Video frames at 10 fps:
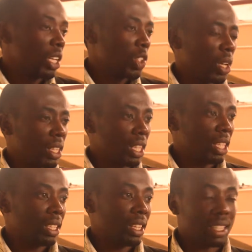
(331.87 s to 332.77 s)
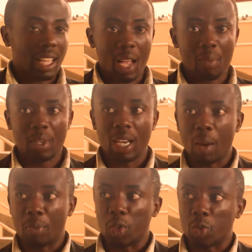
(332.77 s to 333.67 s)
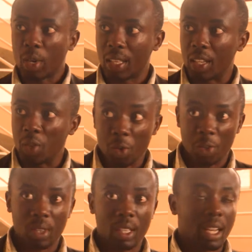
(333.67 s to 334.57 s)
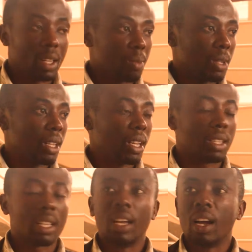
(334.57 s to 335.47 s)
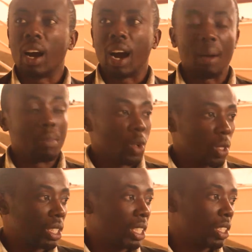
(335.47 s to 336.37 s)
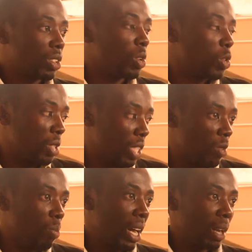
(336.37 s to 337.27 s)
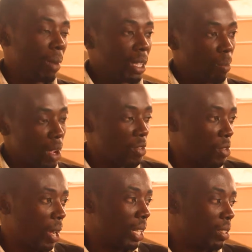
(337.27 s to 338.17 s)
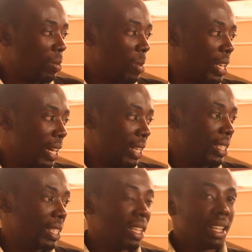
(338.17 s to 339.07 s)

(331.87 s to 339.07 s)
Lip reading: So I think that hybrid approach where the youth can be like, I'm not just going to sit back, but my view has to be heard.